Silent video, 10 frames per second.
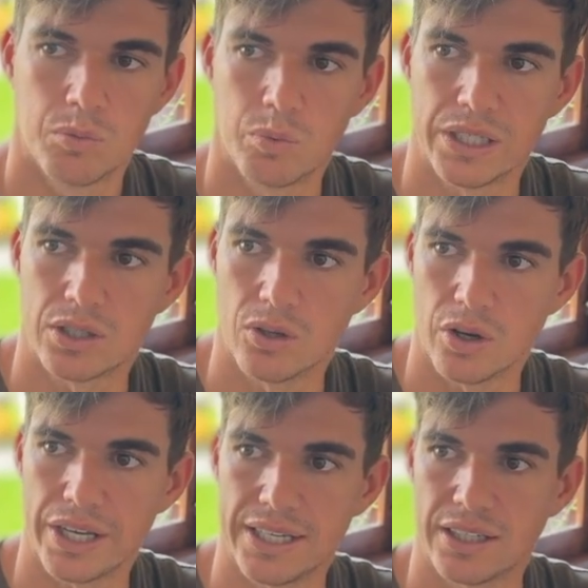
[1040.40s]
we
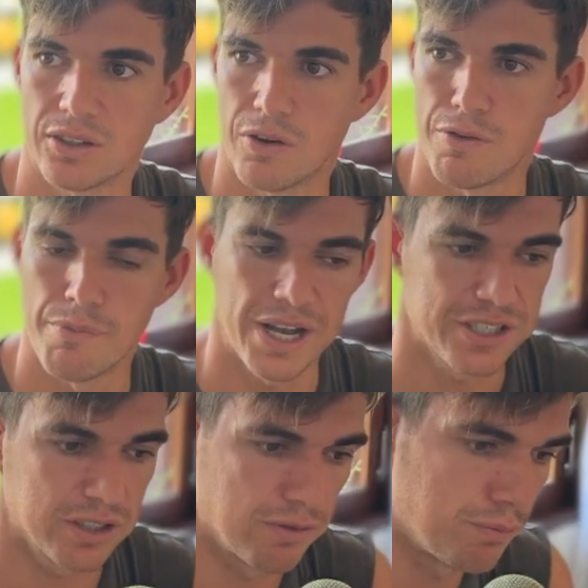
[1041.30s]
got in
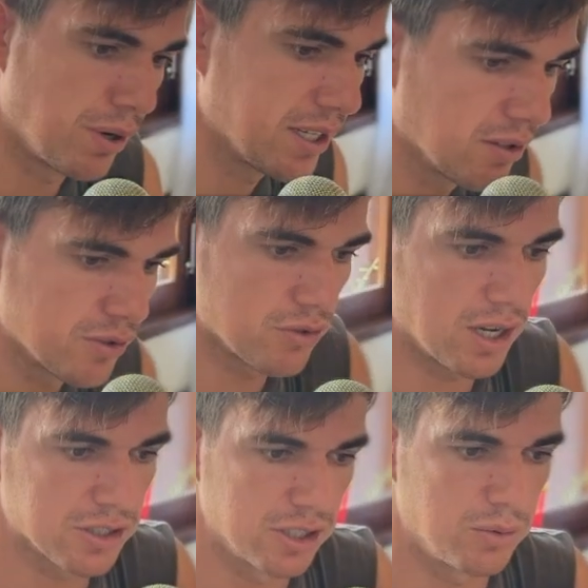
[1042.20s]
confirmation of a break of
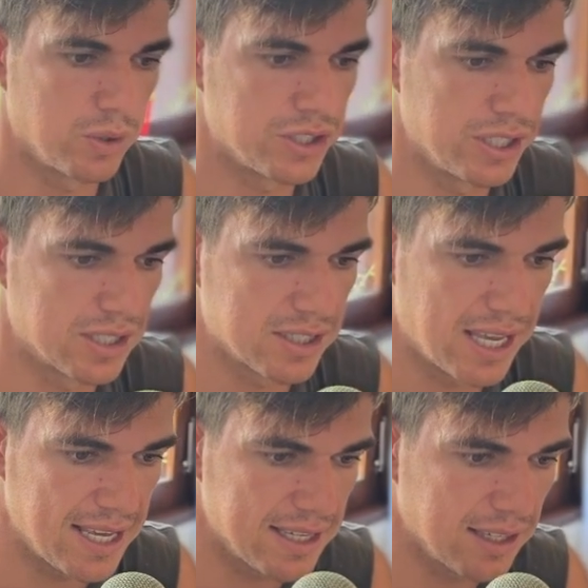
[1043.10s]
structure, which is
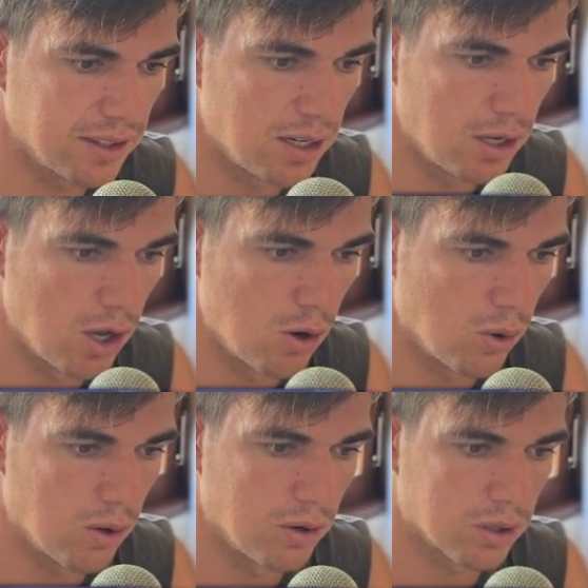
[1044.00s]
taking the
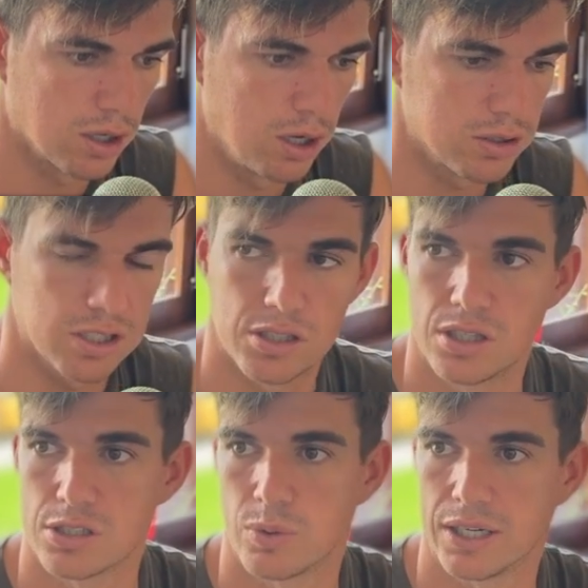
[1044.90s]
low closest to
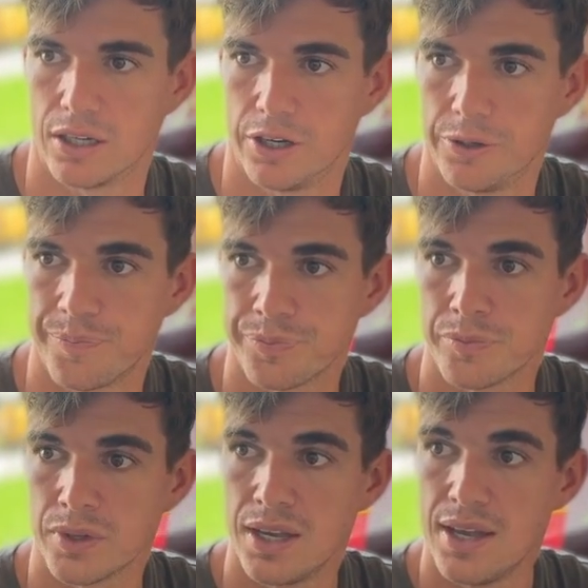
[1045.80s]
the swing low,
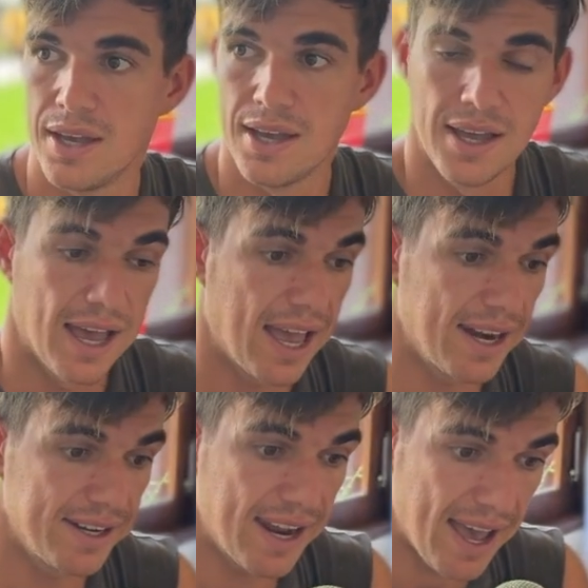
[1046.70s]

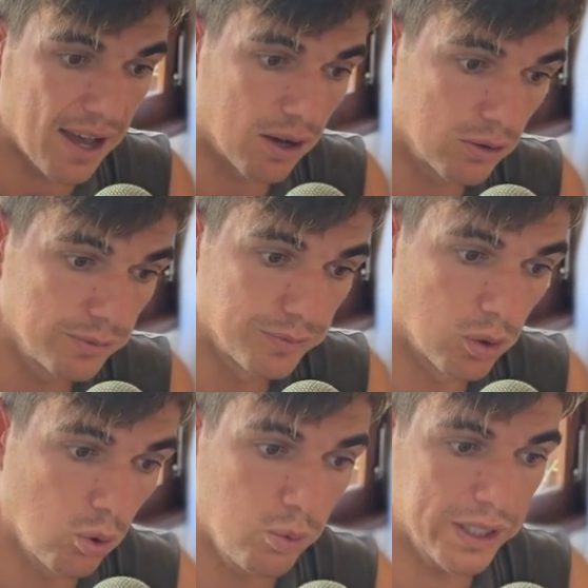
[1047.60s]
and now
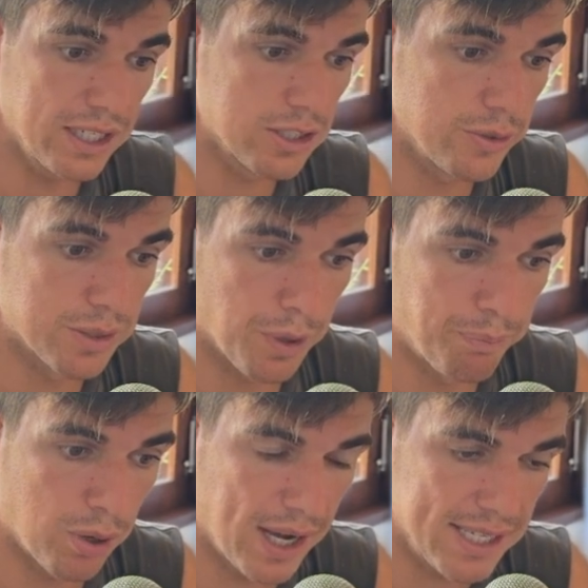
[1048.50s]
all we're going to do is for
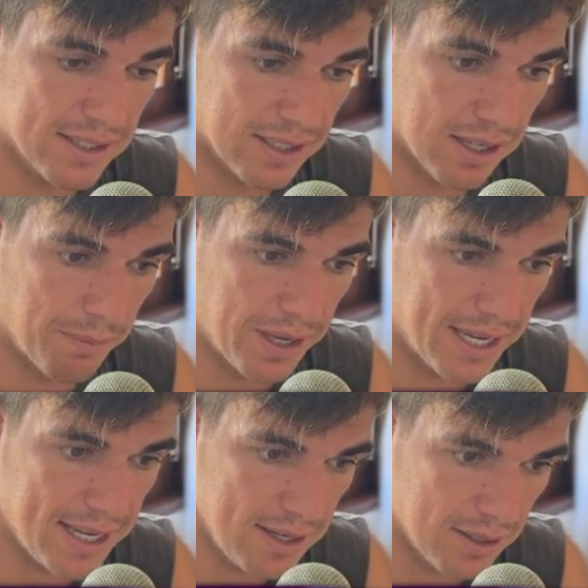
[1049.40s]
price to come
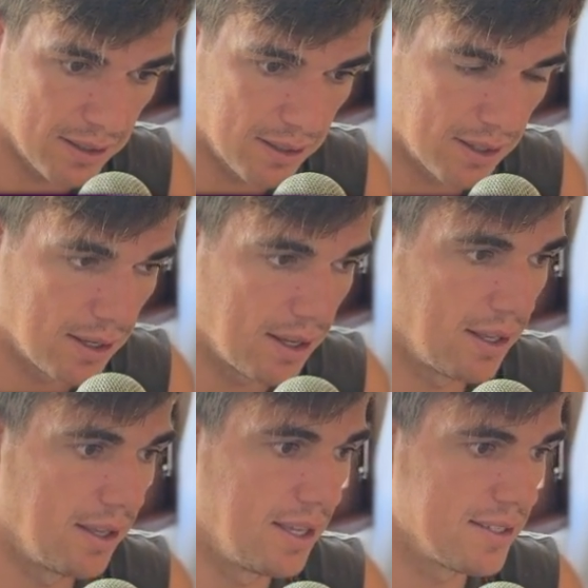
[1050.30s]
in
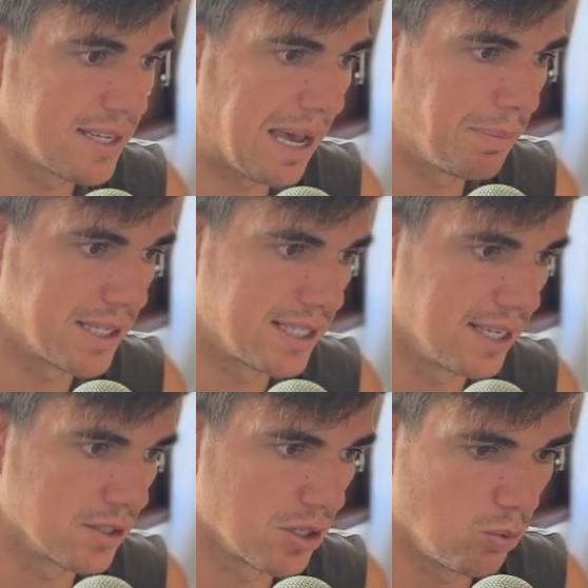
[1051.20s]
and tap us
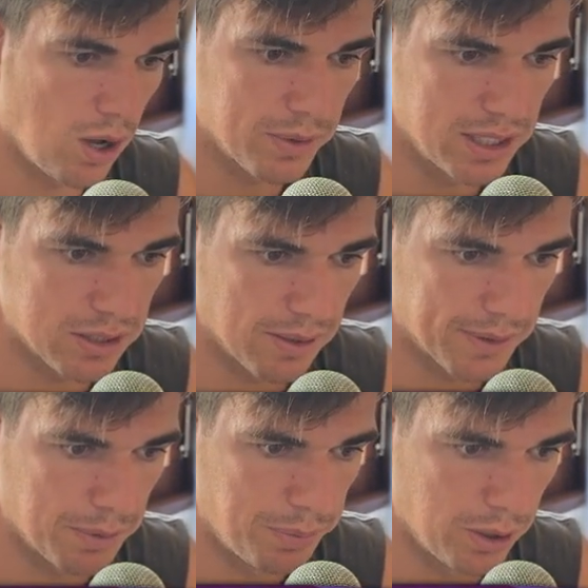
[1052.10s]
in. So what I'm going to do, I'm
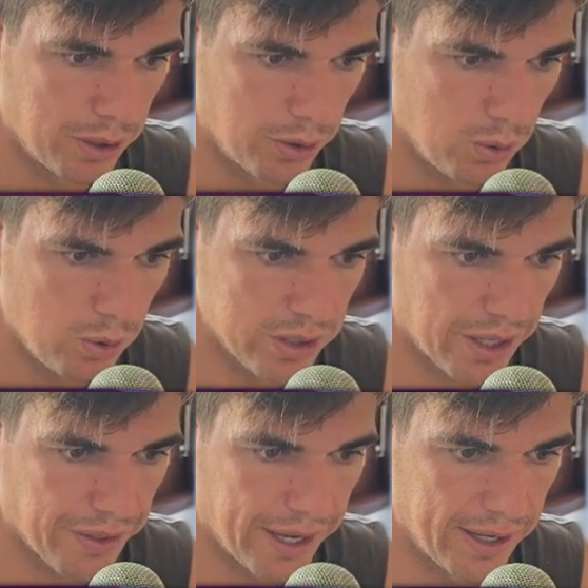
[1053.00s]
going to put an
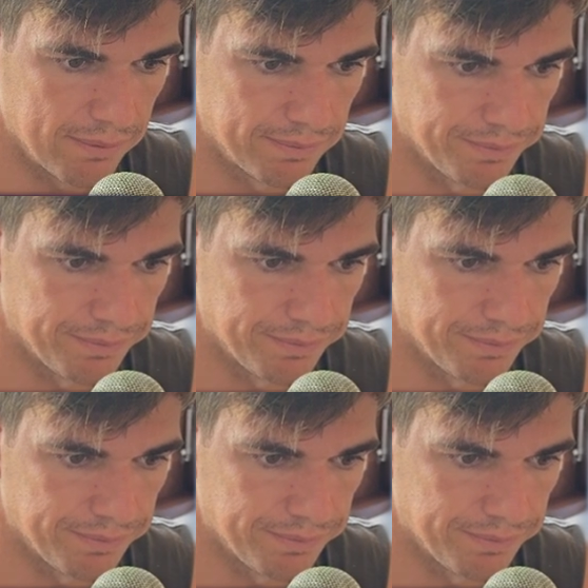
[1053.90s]
order there,